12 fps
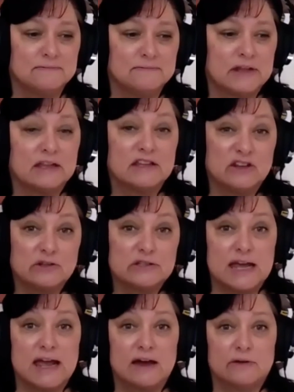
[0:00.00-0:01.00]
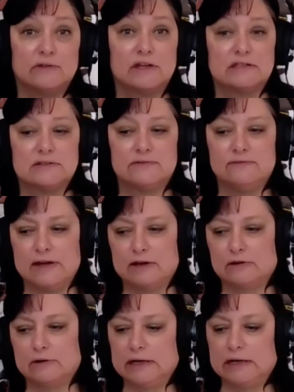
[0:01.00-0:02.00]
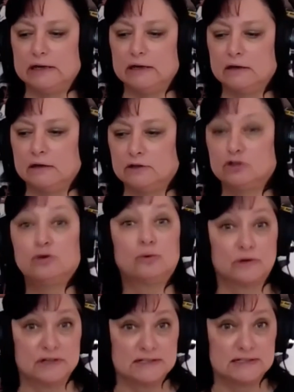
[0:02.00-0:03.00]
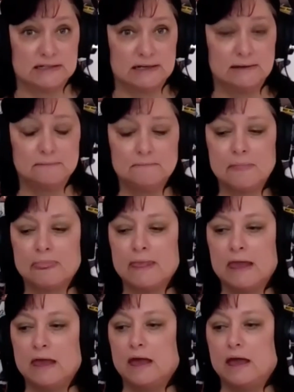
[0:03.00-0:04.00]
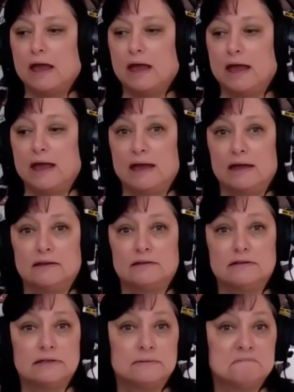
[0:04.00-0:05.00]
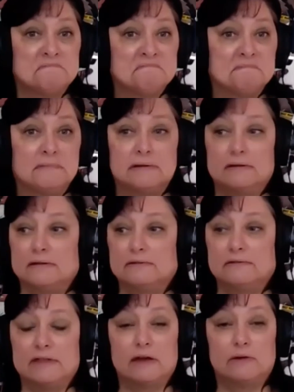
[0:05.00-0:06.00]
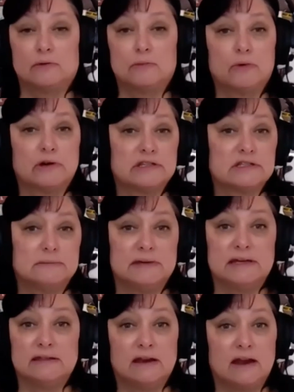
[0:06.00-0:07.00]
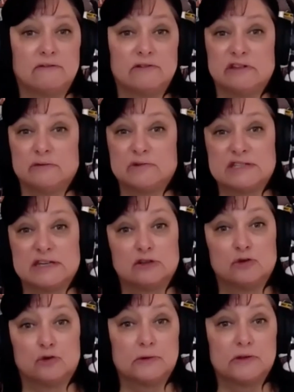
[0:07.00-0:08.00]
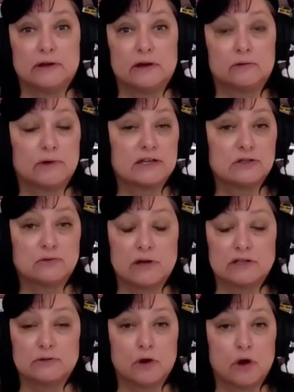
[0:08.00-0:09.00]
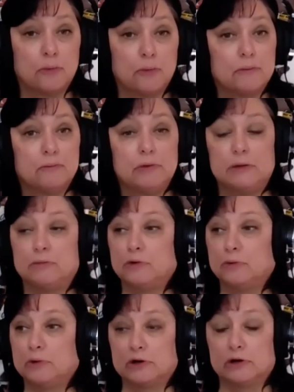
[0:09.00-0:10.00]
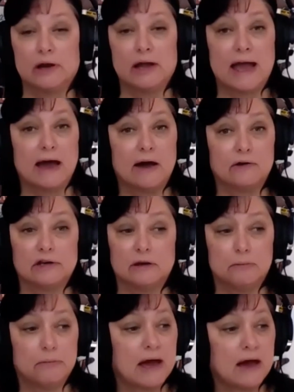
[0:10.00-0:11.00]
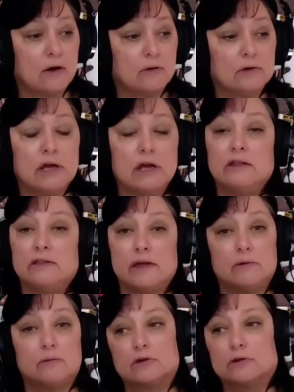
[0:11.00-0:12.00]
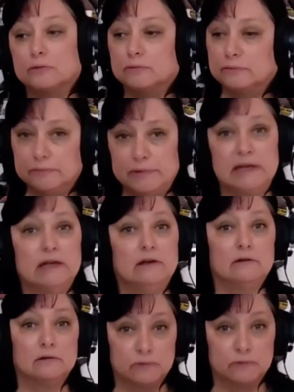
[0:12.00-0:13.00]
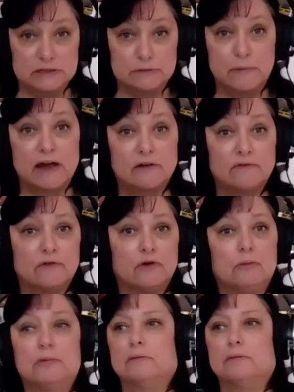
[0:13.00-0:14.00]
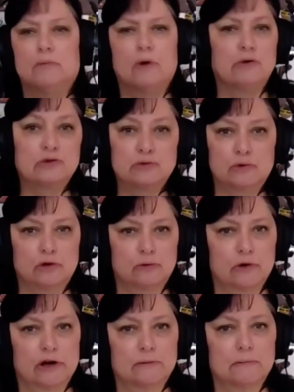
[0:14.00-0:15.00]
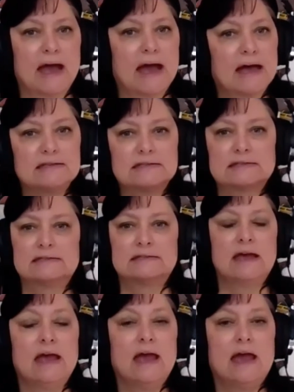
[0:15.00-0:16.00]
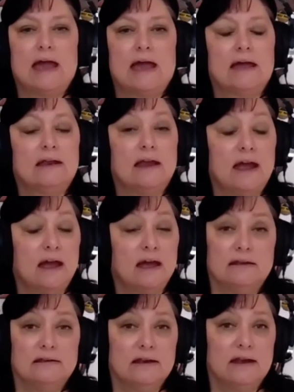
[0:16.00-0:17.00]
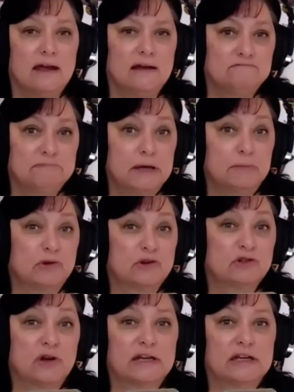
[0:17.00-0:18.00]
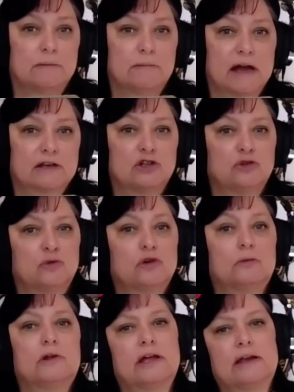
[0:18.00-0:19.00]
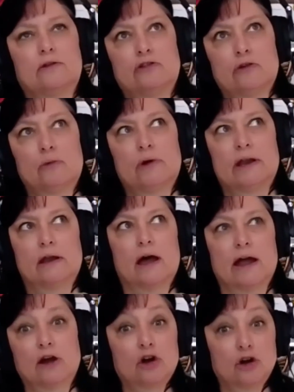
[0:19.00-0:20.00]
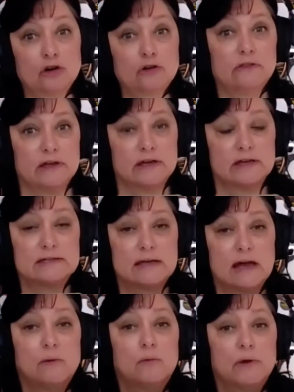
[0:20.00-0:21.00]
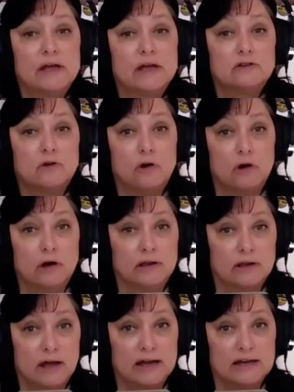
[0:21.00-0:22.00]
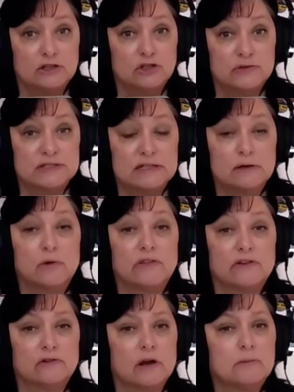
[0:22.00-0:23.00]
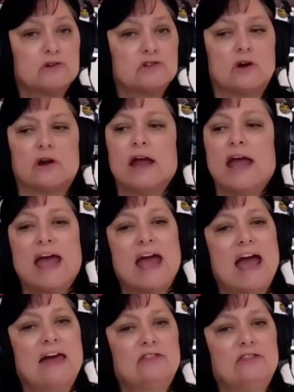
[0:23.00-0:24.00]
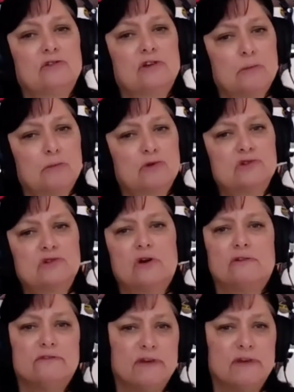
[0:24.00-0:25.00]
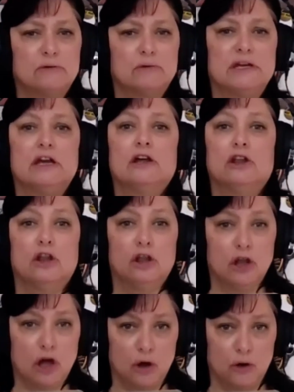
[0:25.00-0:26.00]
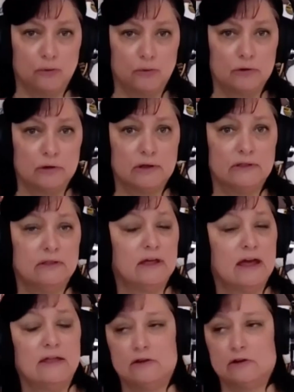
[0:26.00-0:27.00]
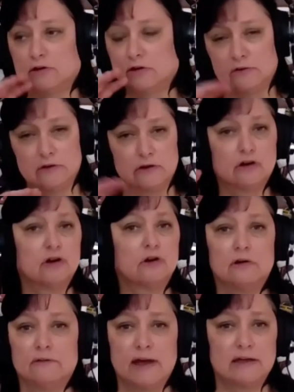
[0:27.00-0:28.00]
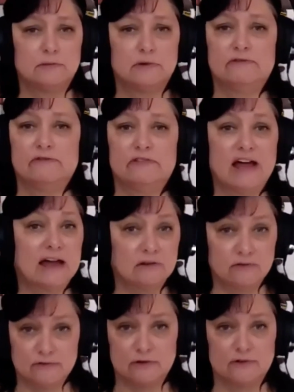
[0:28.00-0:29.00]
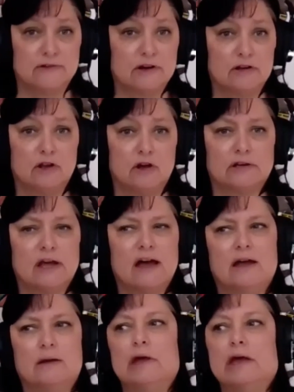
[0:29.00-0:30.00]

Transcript: little town that's very touristy, and they reported to me that everything was like normal there. Restaurants were open, people were out and about, they were being respectful, but most weren't wearing masks, and people are trying to get back to normal. And so when I heard this, I went online to see what their numbers are, and their numbers are very low. And their curve has been flattened for a very long time.